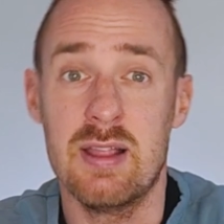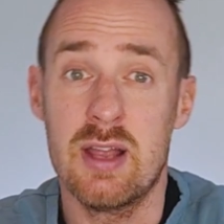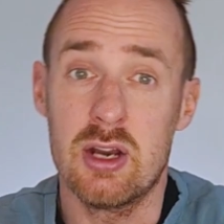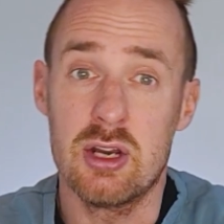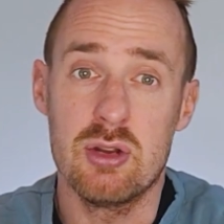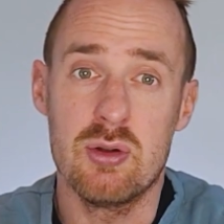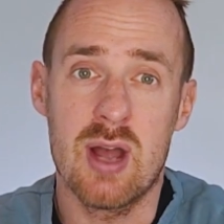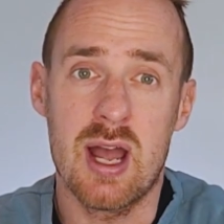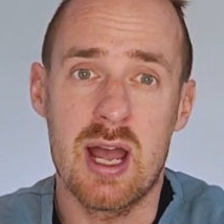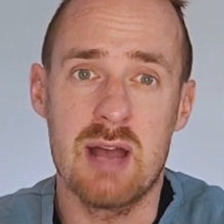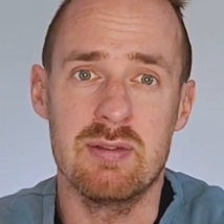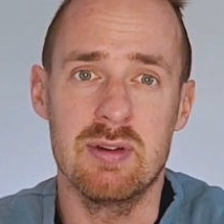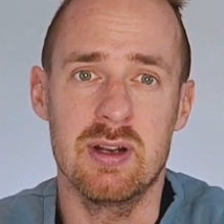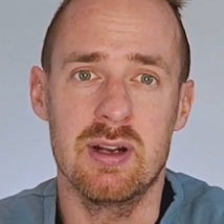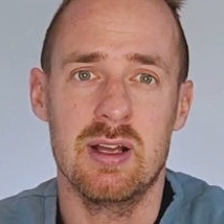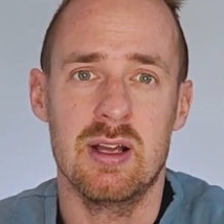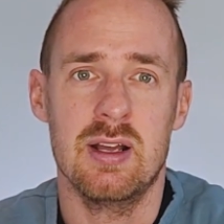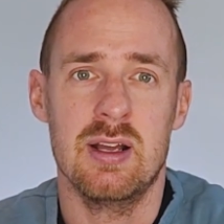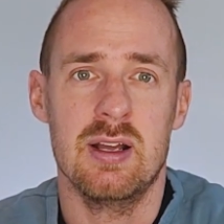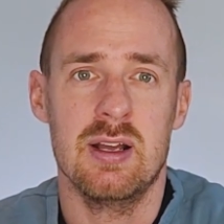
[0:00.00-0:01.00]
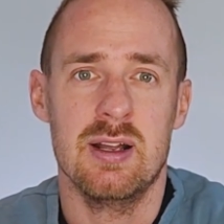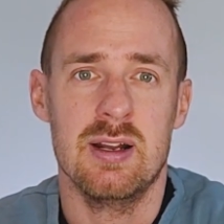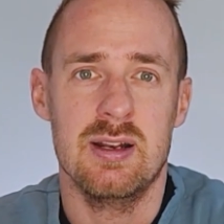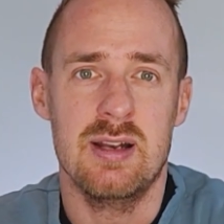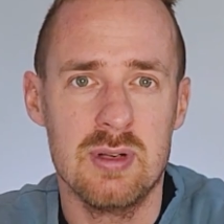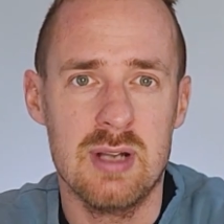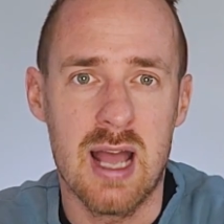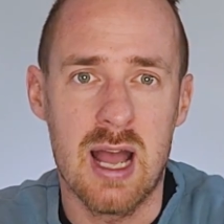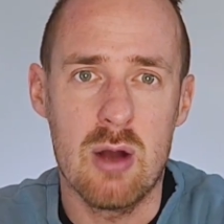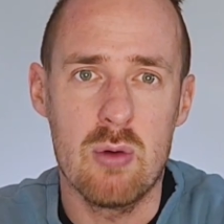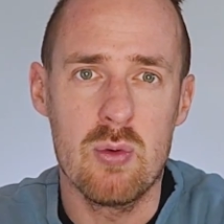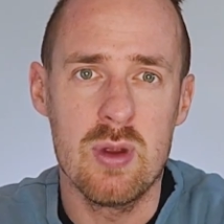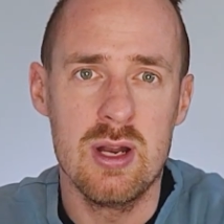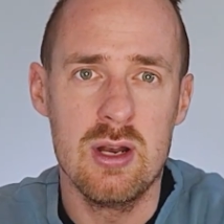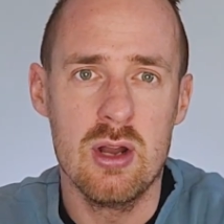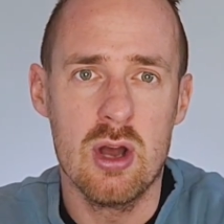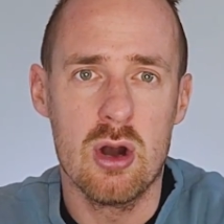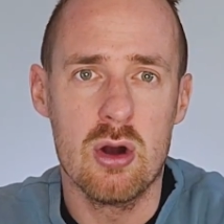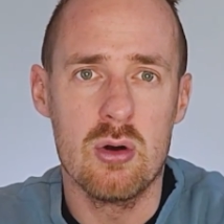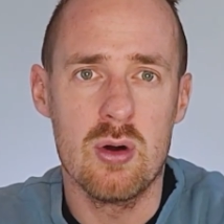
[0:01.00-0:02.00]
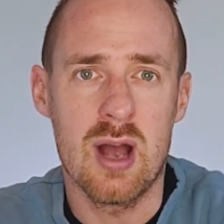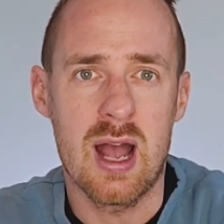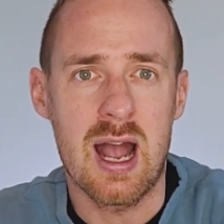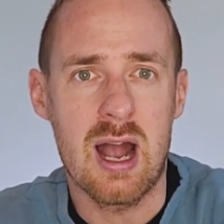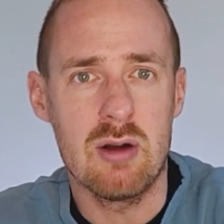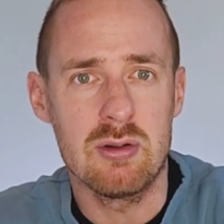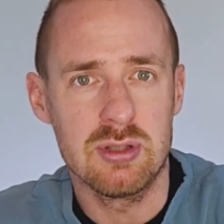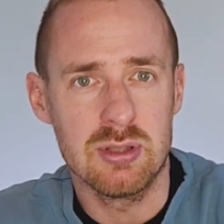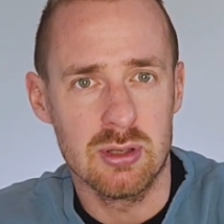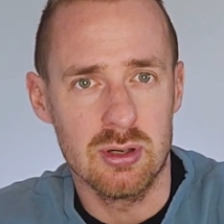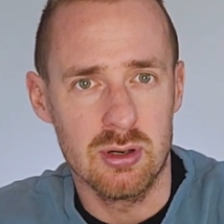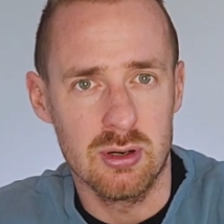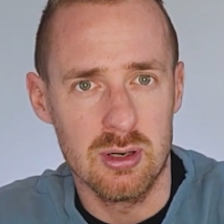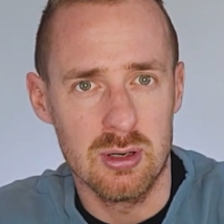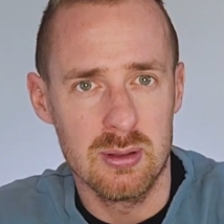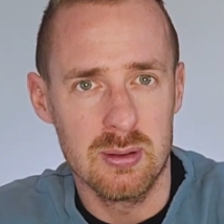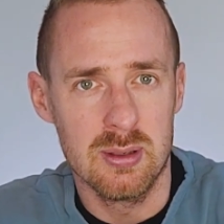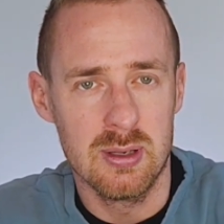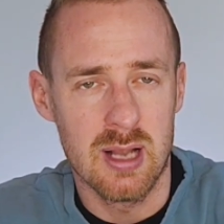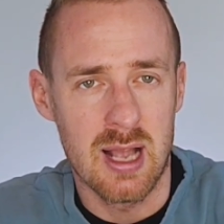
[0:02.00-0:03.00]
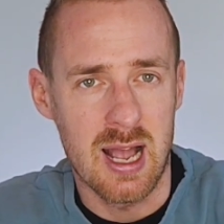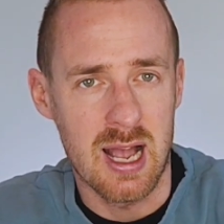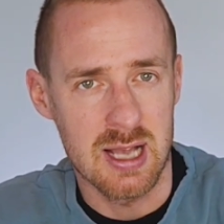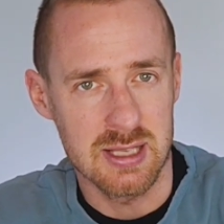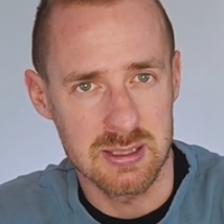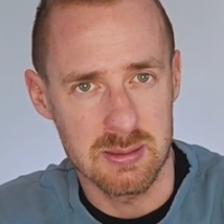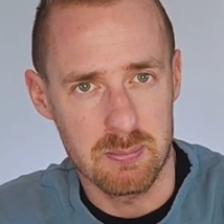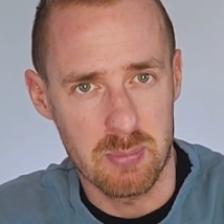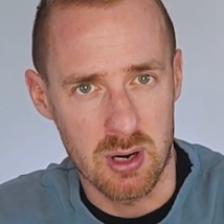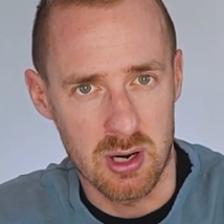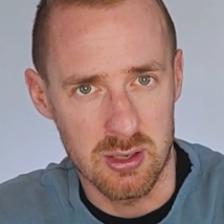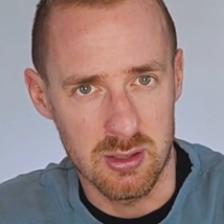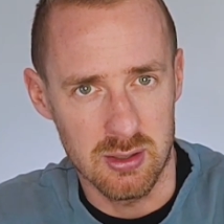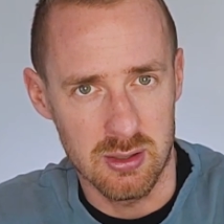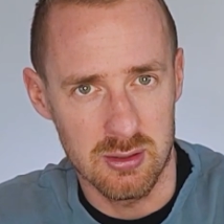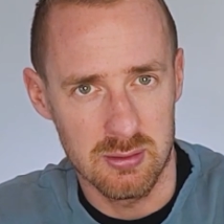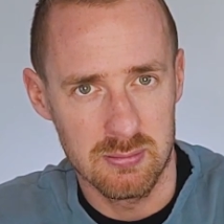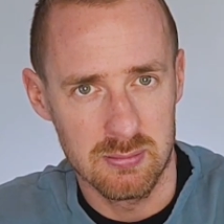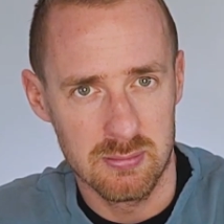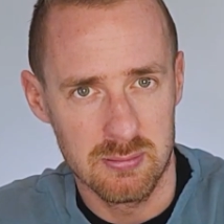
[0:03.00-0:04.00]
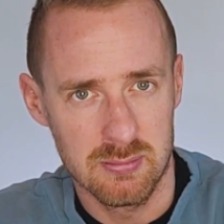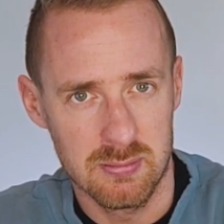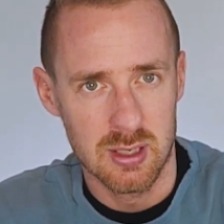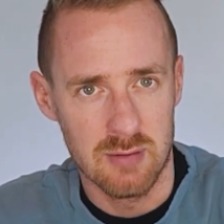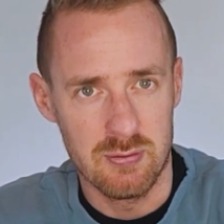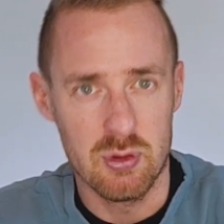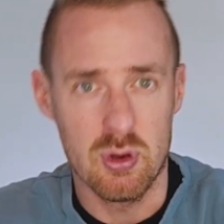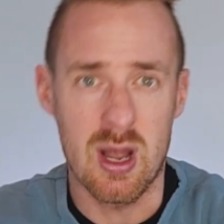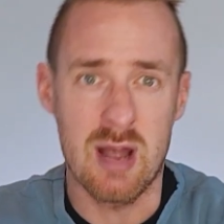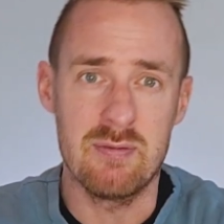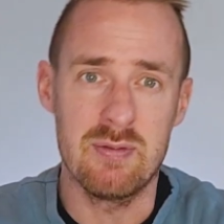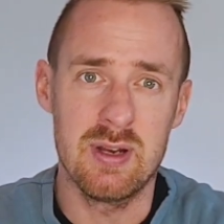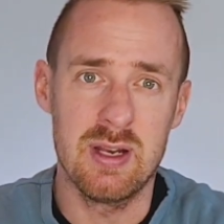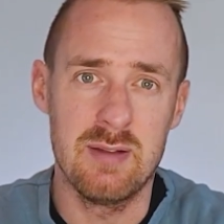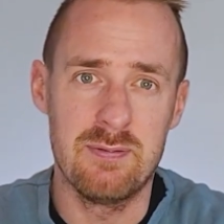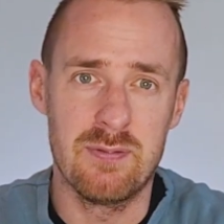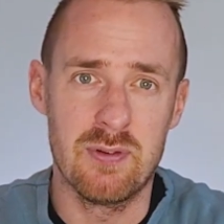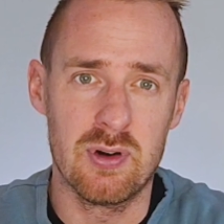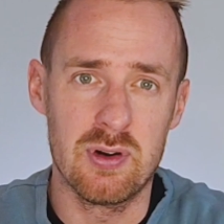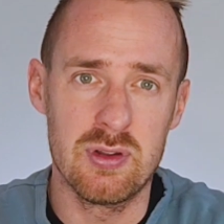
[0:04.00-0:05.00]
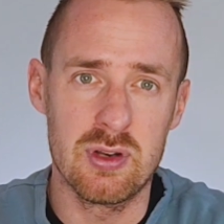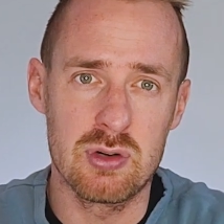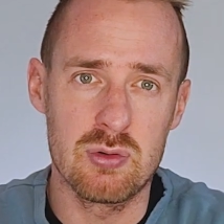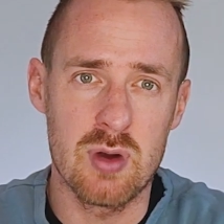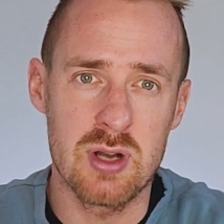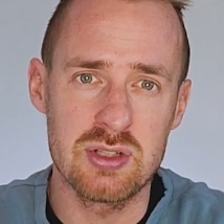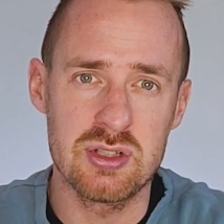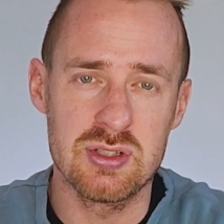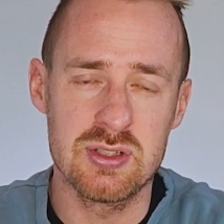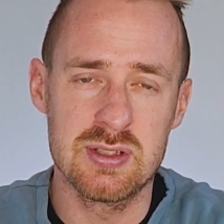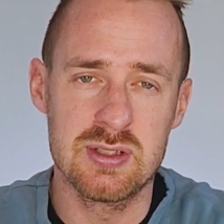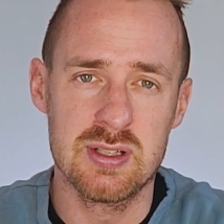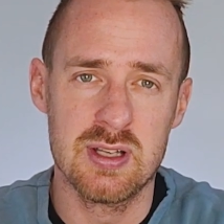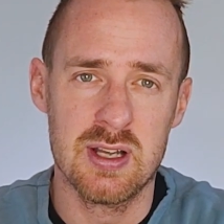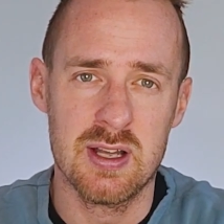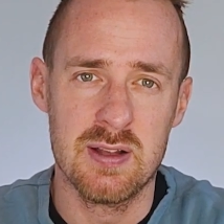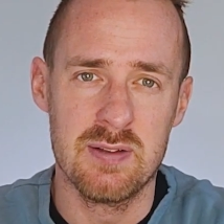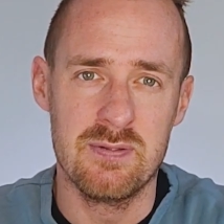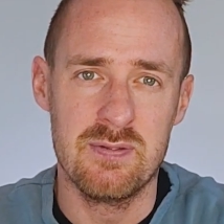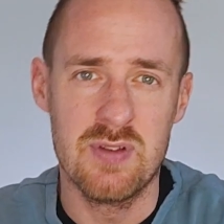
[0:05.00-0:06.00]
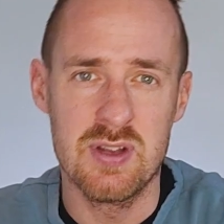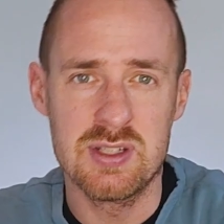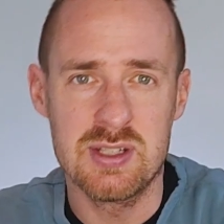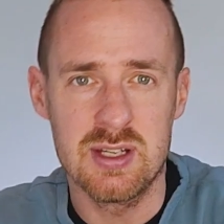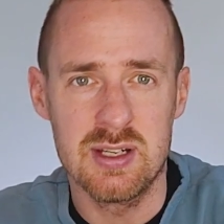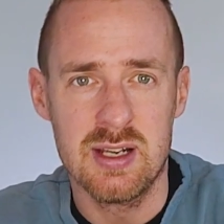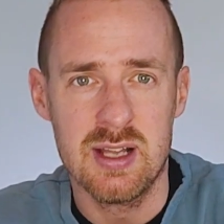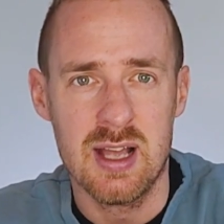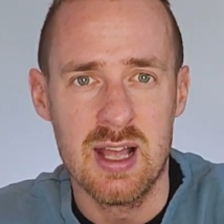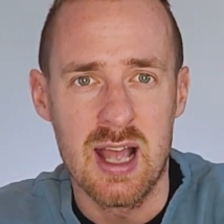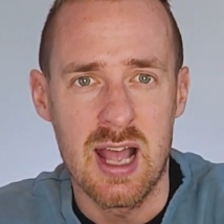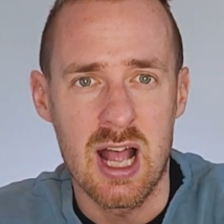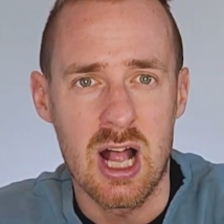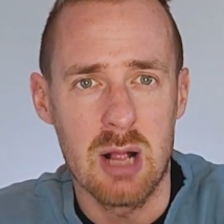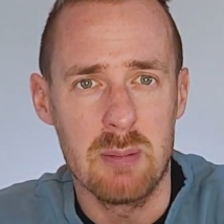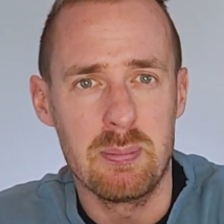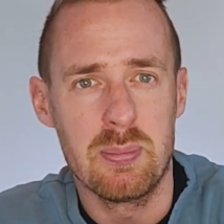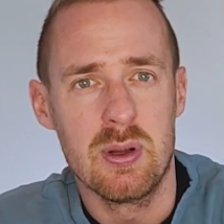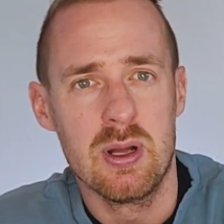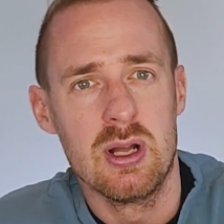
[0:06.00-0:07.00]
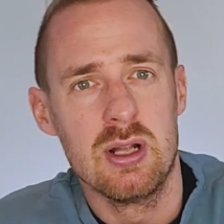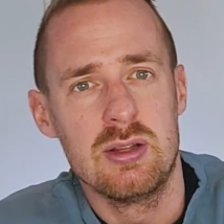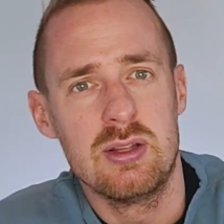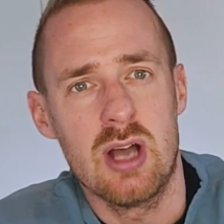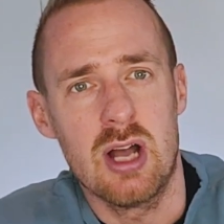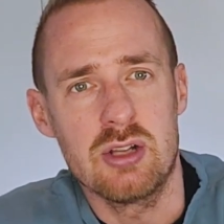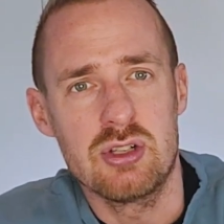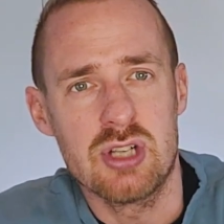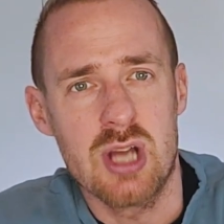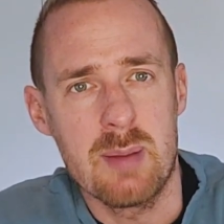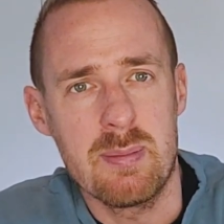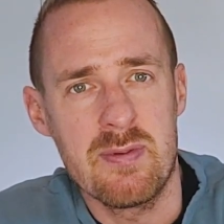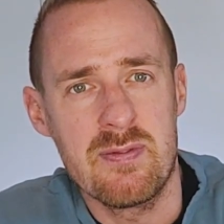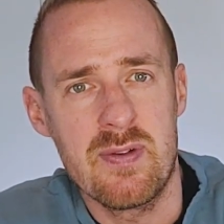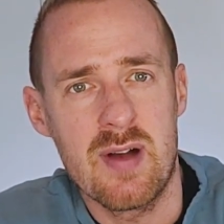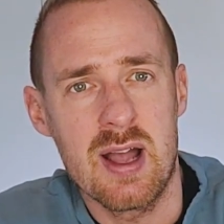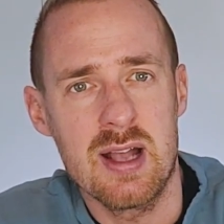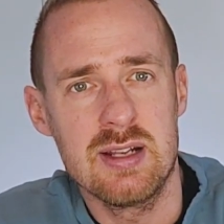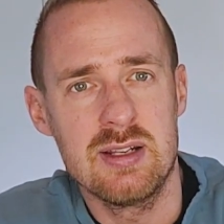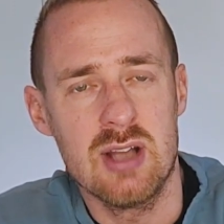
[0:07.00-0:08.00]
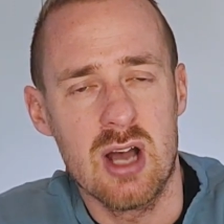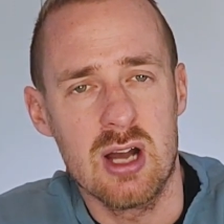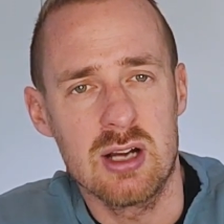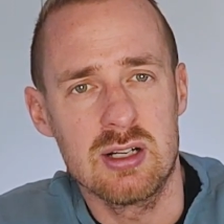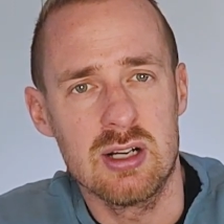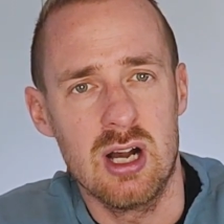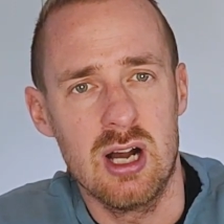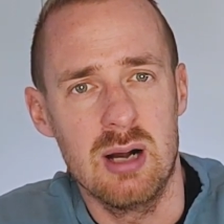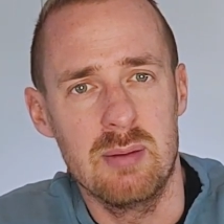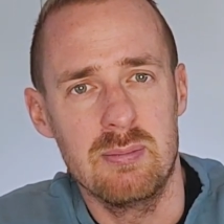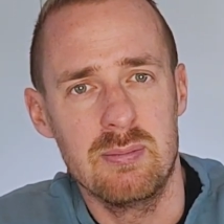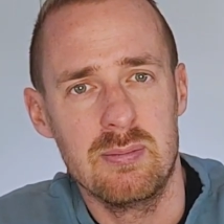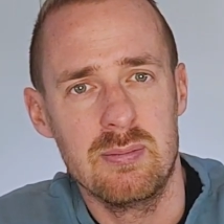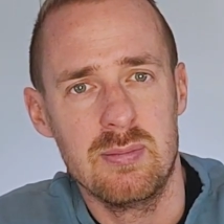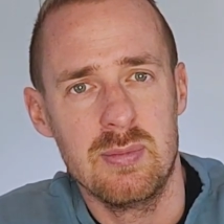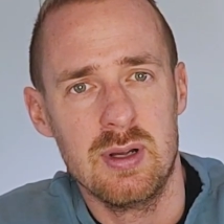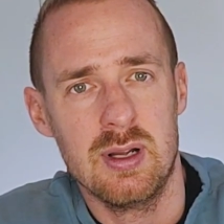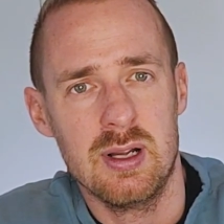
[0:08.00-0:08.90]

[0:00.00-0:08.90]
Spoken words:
And there you have it. Now we know how to earn as a partner. If you have any further questions, visit help.shopify.com.